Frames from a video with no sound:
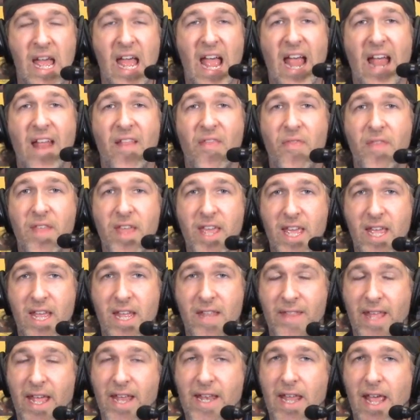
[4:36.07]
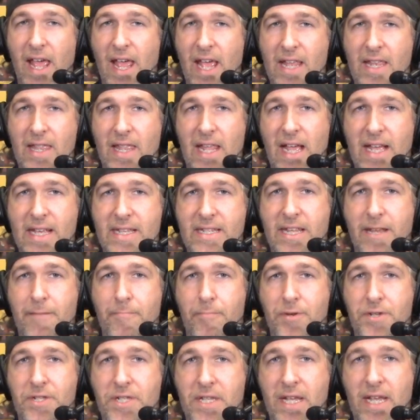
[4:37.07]
And then that, that last
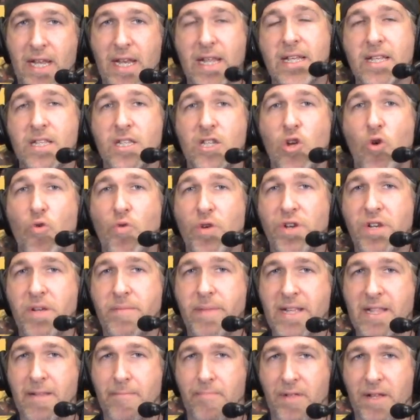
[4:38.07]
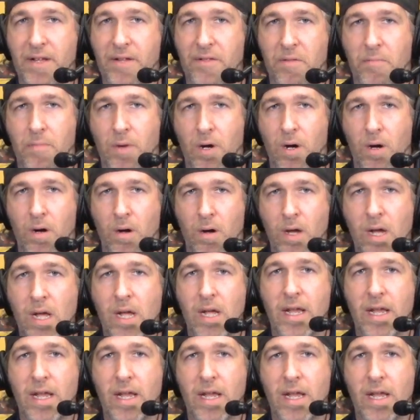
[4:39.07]
10% is going to make the play on the ball.